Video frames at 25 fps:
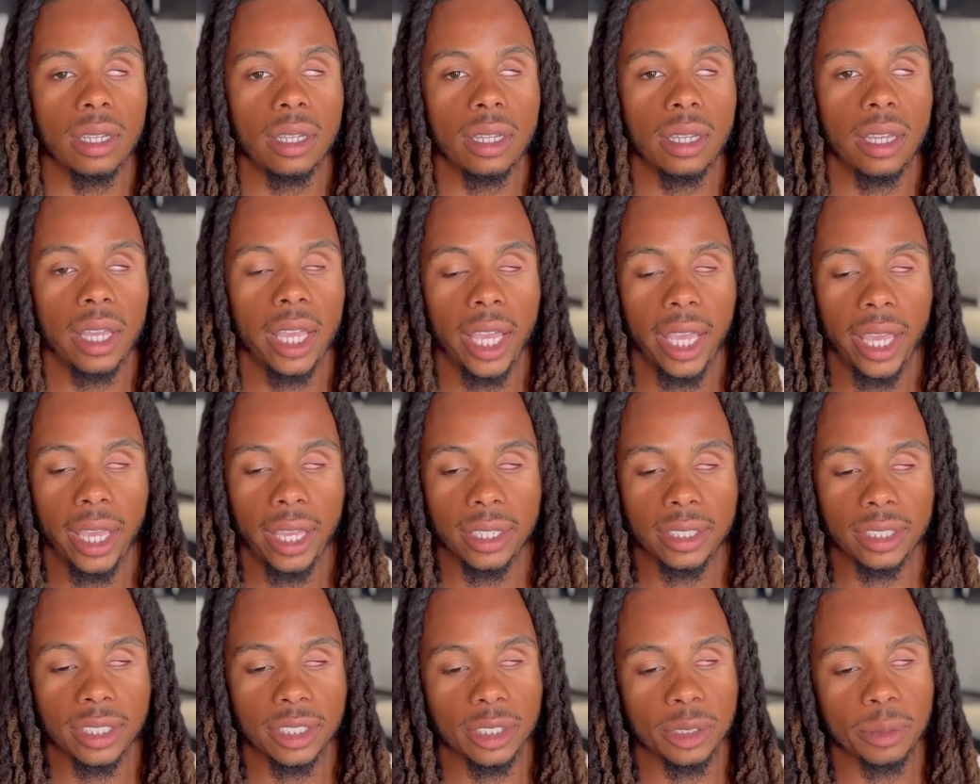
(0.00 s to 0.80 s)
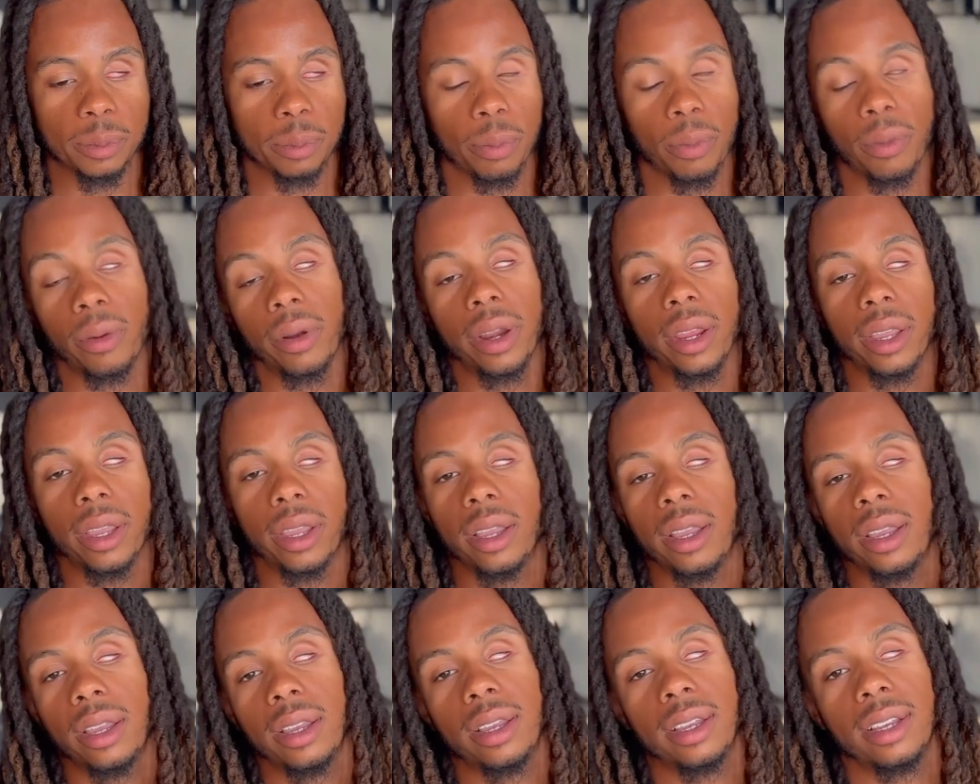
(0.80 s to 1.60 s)
and just pray
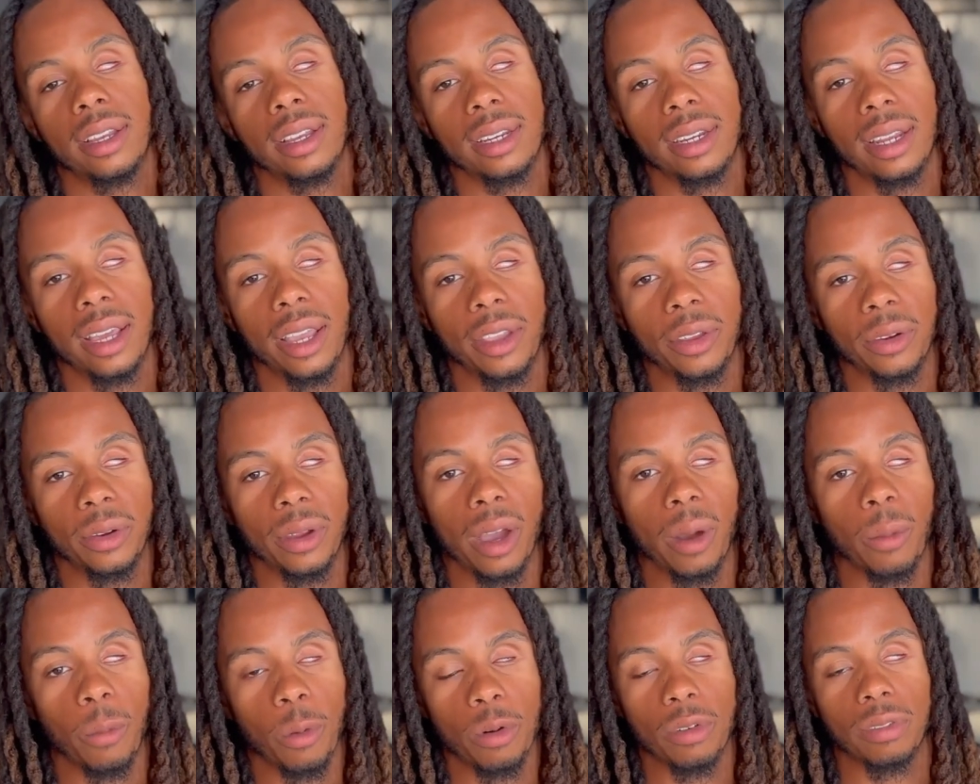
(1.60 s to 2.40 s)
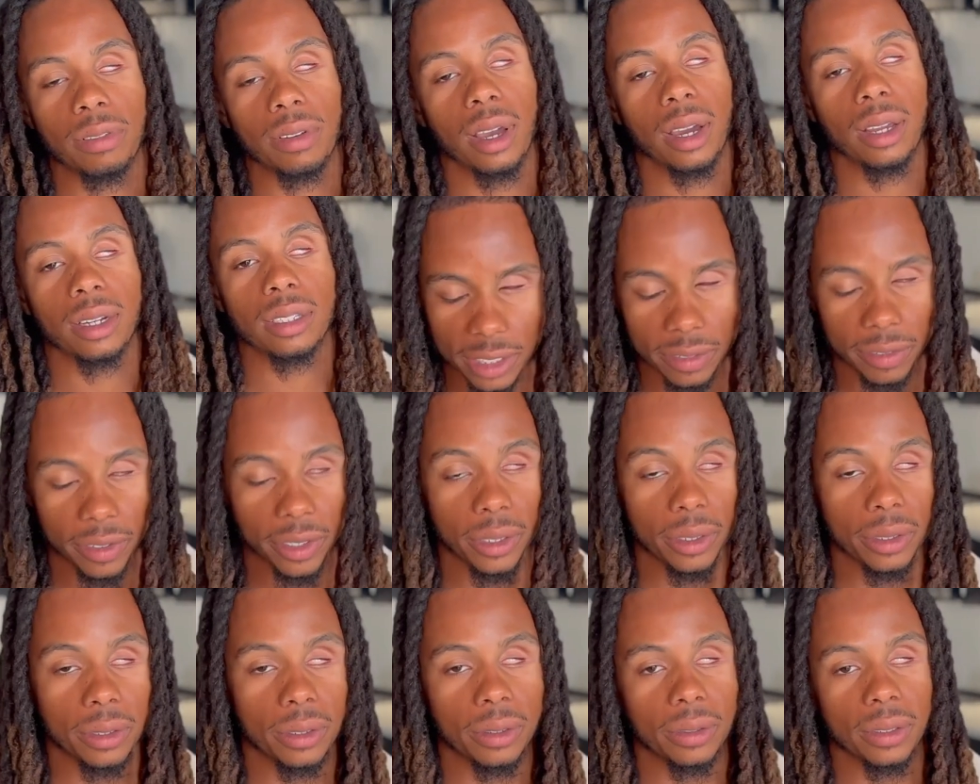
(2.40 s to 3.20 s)
that I won't fly this
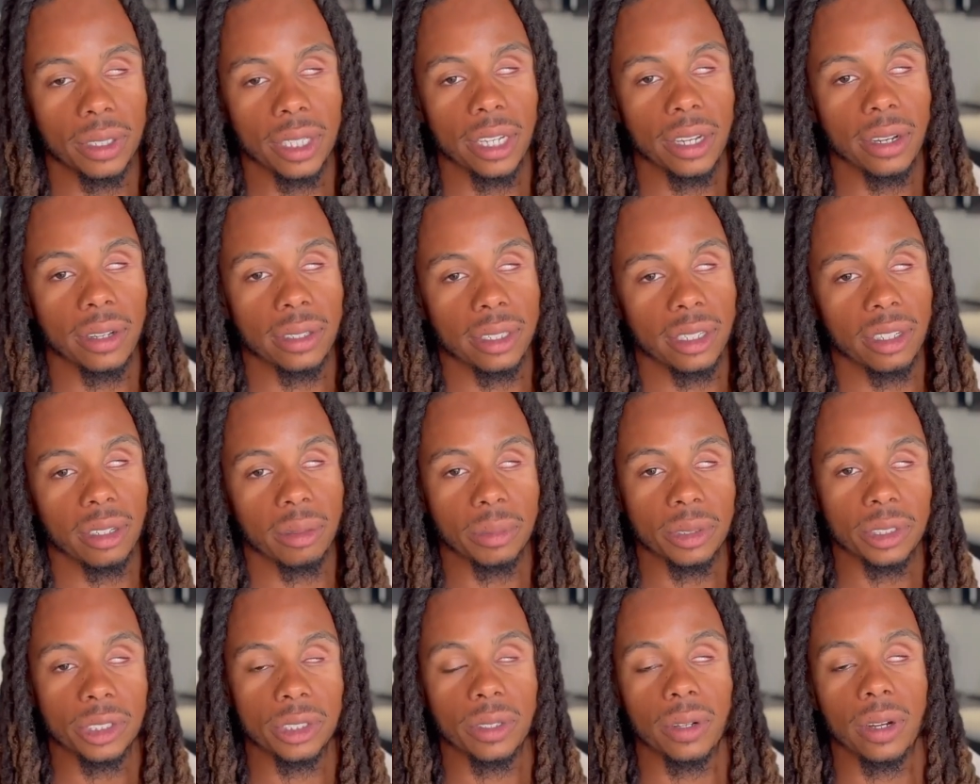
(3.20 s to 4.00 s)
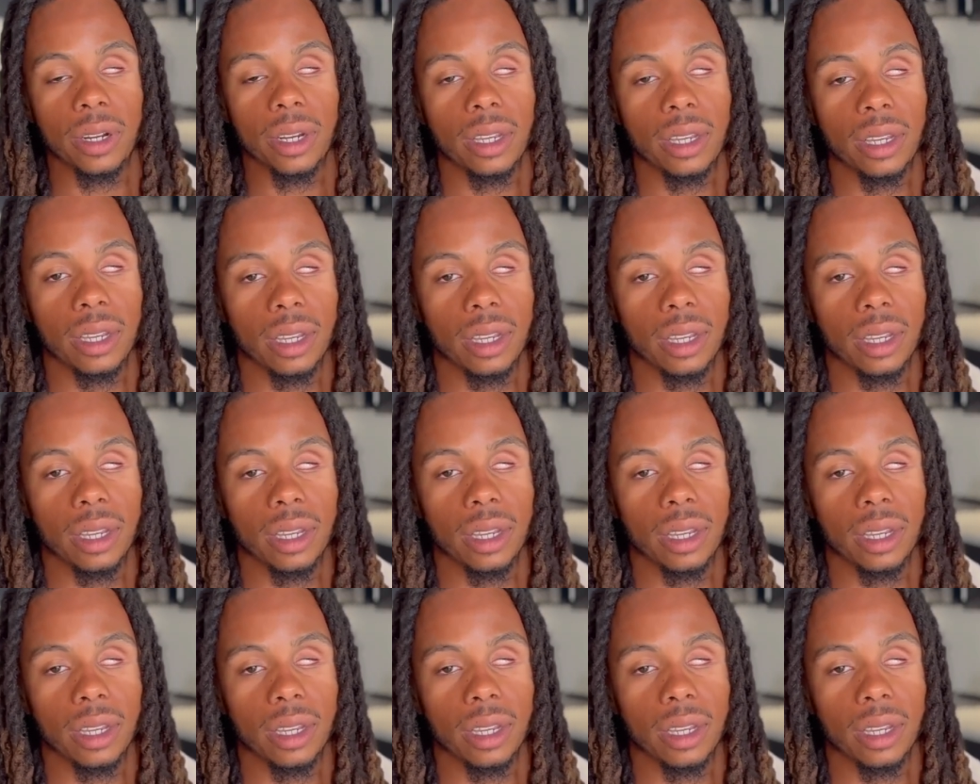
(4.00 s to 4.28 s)
vehicle and everything will be straight.